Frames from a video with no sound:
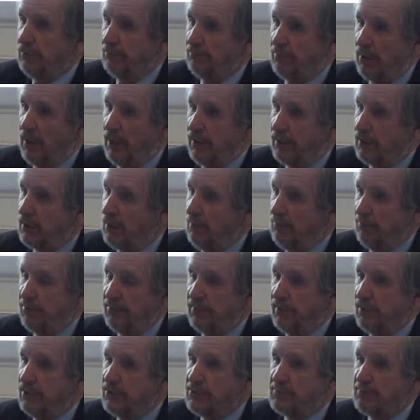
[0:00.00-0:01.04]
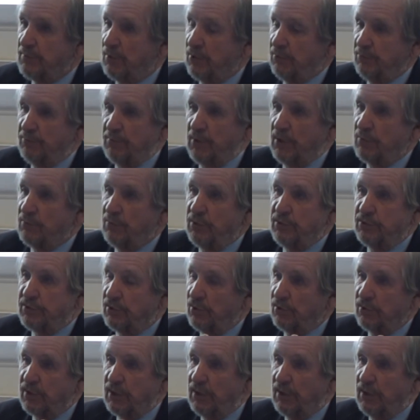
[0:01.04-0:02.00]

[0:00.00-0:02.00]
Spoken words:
by companies, both by retail